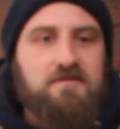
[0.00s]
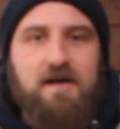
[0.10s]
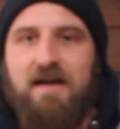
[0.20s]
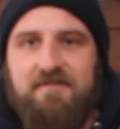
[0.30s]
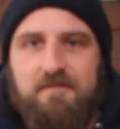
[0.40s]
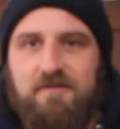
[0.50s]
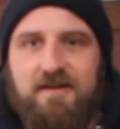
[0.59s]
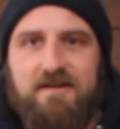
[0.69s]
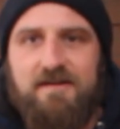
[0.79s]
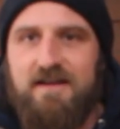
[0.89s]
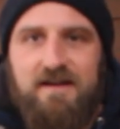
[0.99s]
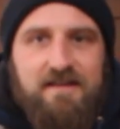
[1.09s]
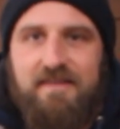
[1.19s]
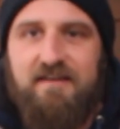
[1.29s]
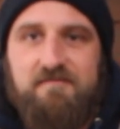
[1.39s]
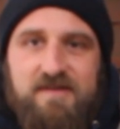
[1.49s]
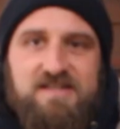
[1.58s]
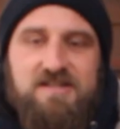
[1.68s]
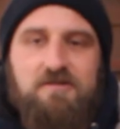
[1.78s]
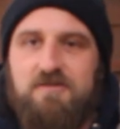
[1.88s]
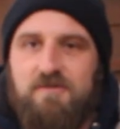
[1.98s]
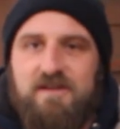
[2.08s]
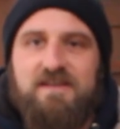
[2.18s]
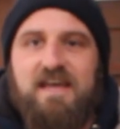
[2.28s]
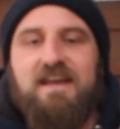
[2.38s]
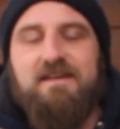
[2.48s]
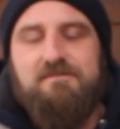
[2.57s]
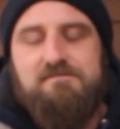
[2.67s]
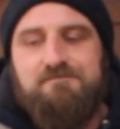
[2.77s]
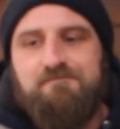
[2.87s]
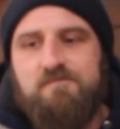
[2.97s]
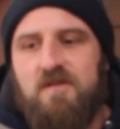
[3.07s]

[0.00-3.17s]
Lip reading: and the ones who have some greenery, they haven't been shown to really get it.